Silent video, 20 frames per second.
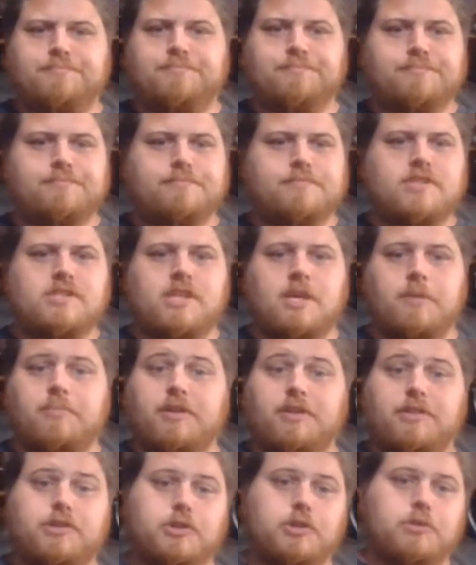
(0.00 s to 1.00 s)

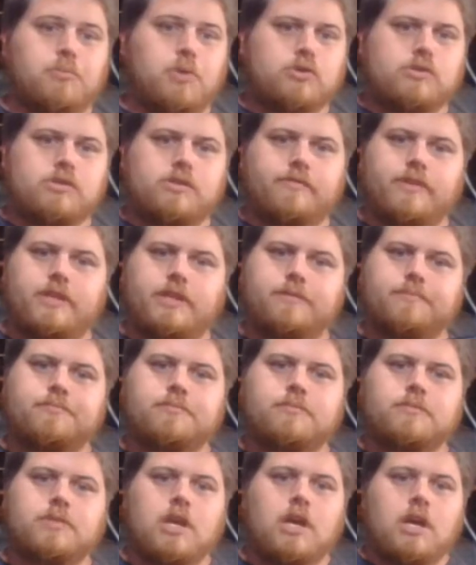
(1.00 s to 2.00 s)
skipping through most of it.
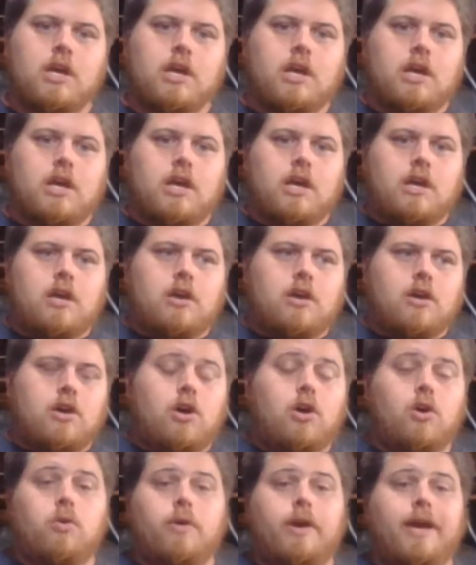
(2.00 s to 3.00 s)

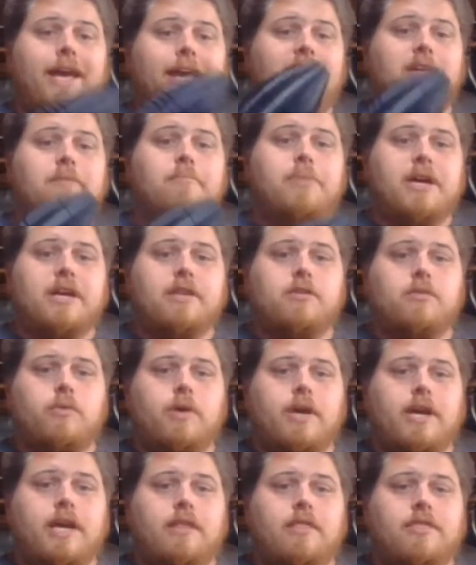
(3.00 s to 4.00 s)
Oh, and by the
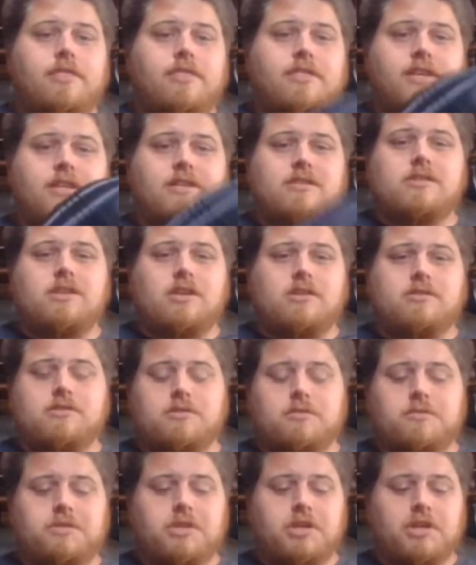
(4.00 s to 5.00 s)
way, this
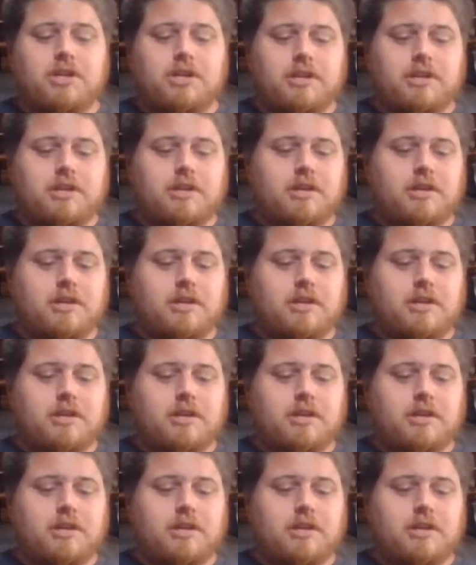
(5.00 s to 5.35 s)
also took